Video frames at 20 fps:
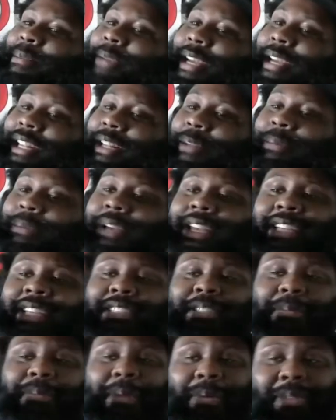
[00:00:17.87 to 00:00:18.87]
get a little bit
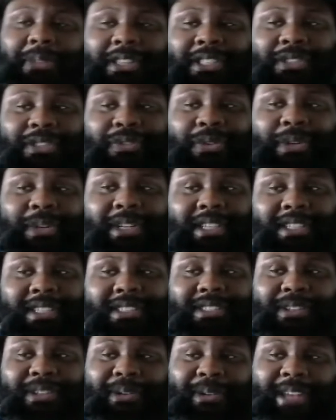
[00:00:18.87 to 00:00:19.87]
intimate with this
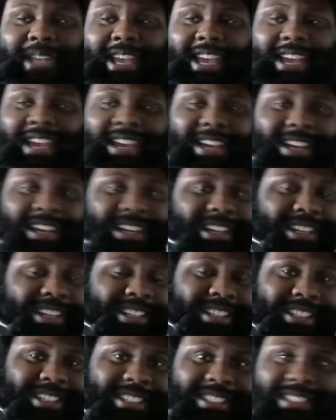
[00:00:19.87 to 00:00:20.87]
voice, so yeah.
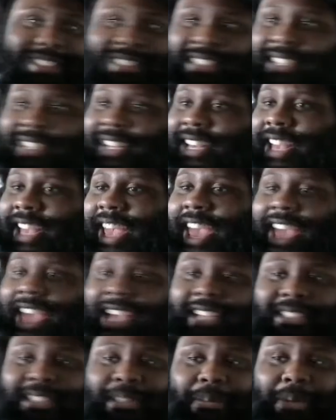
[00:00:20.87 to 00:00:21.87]

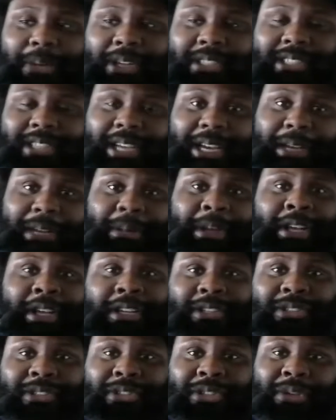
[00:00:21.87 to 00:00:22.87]
ASMR
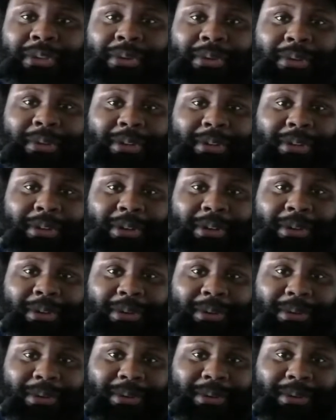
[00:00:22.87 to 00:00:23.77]
time. Do-do-do.